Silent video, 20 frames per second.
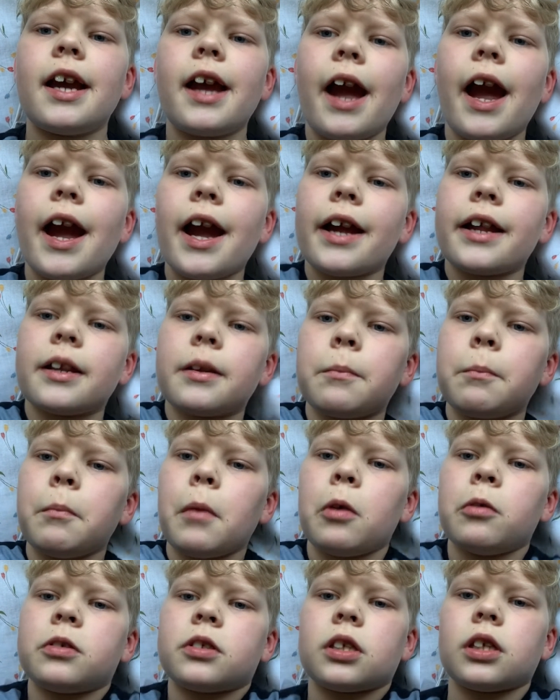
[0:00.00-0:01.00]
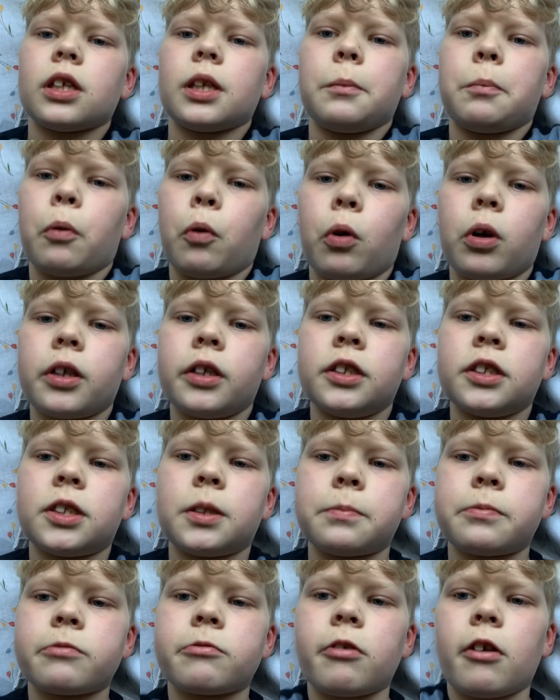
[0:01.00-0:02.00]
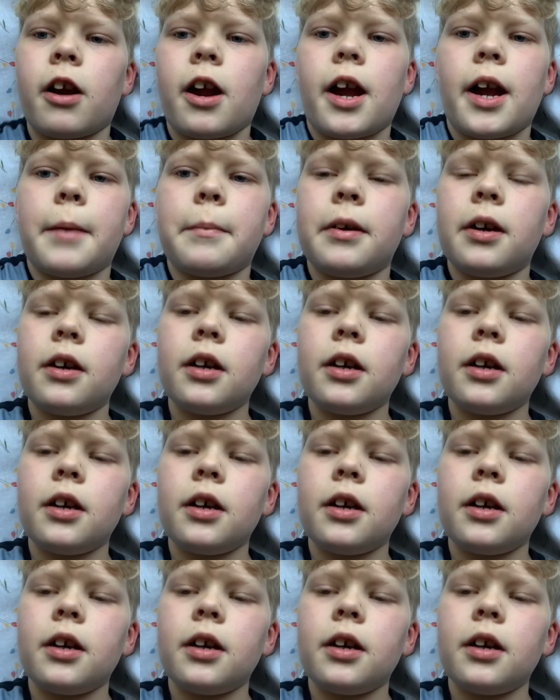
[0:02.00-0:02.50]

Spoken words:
and most important, subscribe.